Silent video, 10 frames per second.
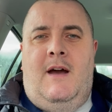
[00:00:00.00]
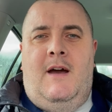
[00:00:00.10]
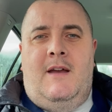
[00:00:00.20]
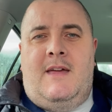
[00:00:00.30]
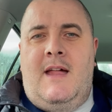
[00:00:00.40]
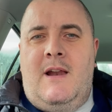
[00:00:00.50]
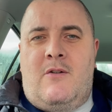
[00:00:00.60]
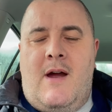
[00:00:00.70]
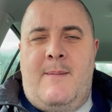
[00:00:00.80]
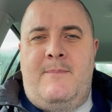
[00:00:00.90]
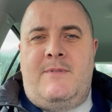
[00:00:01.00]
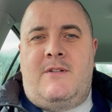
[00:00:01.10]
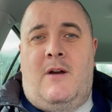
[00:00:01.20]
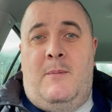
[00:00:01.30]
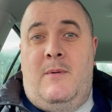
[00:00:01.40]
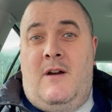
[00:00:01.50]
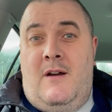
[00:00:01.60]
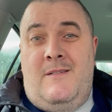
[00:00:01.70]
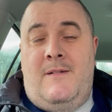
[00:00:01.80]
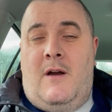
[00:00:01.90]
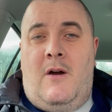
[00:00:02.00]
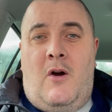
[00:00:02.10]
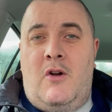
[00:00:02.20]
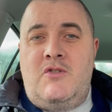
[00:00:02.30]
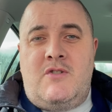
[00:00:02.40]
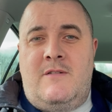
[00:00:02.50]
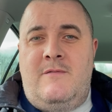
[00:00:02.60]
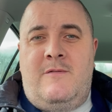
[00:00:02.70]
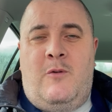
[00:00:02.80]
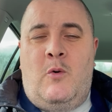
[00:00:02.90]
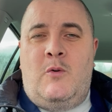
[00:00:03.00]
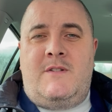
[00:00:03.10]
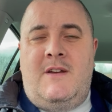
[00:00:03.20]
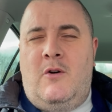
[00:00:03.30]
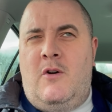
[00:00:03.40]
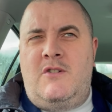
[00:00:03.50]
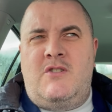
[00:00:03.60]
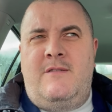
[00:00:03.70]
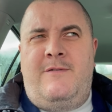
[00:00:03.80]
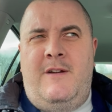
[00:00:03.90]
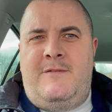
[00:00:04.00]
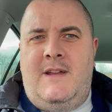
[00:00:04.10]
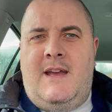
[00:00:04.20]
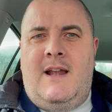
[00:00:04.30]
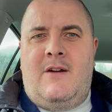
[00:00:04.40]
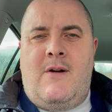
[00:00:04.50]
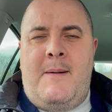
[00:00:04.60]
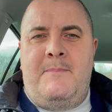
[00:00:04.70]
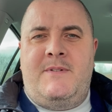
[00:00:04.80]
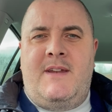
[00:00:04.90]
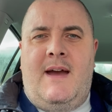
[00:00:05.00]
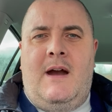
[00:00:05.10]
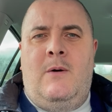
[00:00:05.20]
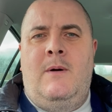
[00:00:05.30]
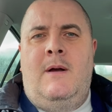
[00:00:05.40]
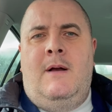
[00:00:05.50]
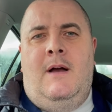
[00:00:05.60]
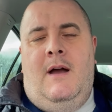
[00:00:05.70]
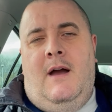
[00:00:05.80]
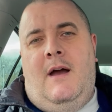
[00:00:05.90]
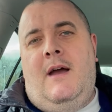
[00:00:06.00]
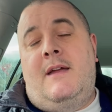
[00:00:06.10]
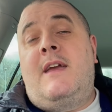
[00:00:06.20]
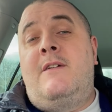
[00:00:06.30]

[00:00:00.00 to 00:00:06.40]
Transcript: Uh, kilograms, I'm 140 or 150 kilograms now. Uh, it